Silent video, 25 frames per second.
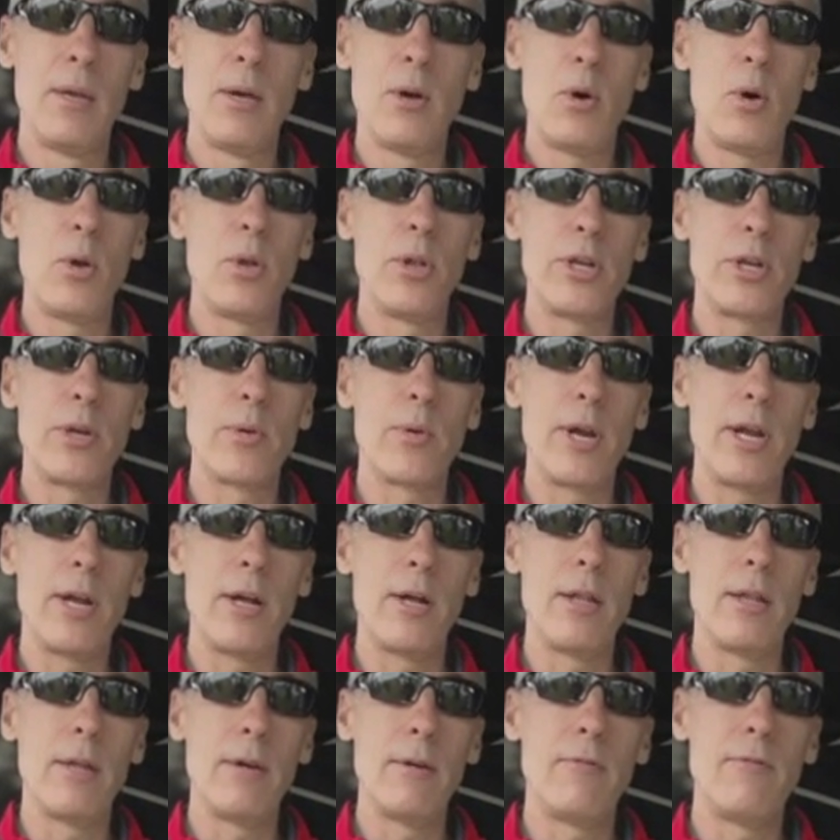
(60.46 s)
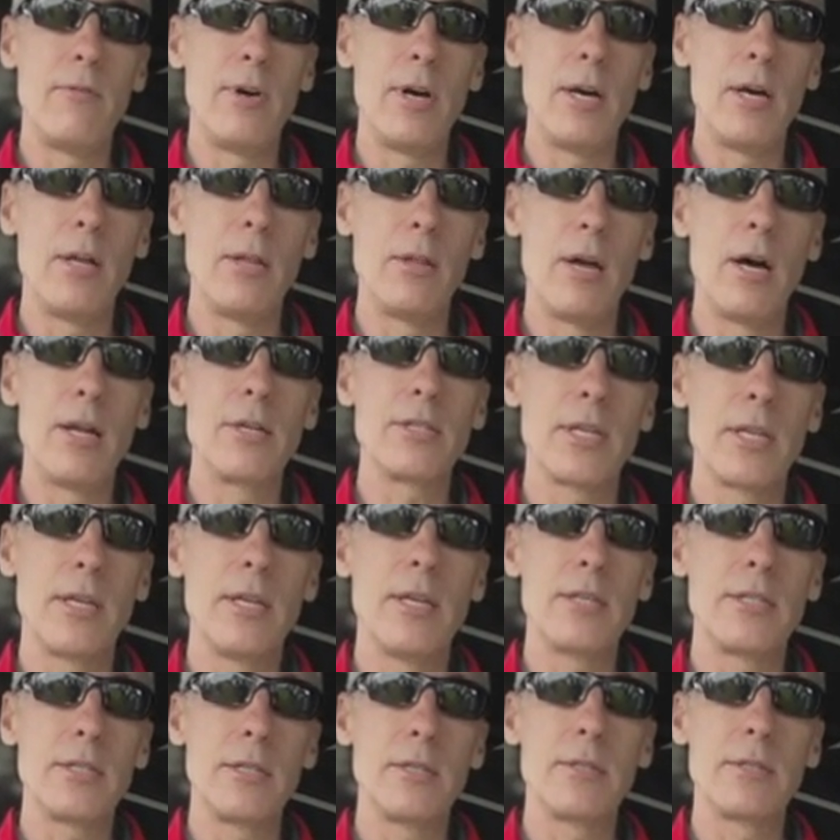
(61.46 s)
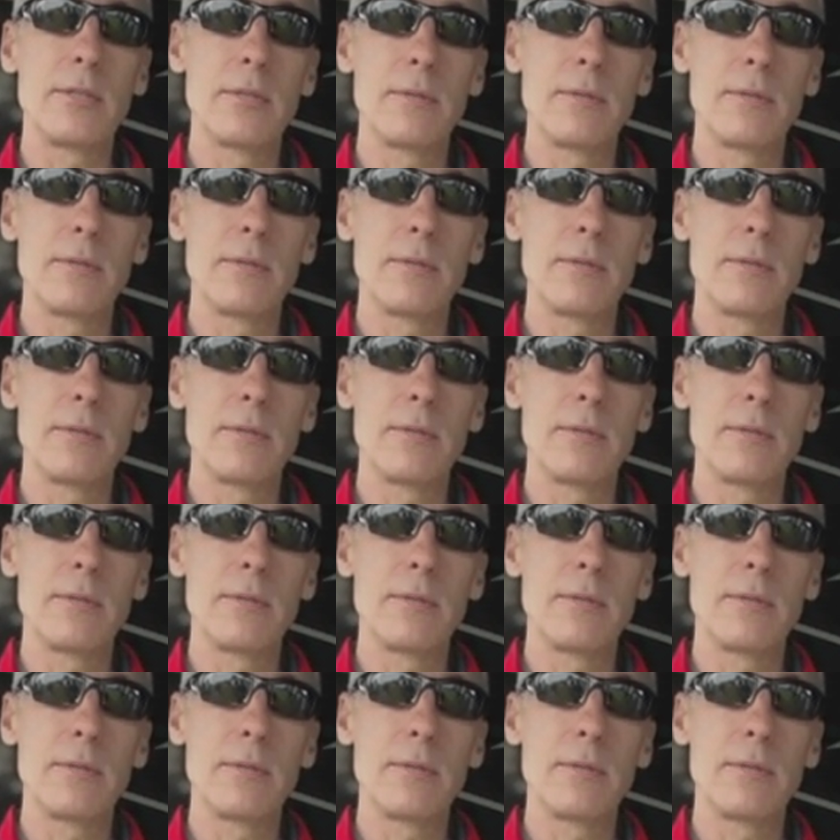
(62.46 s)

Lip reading: holy grail of conservation.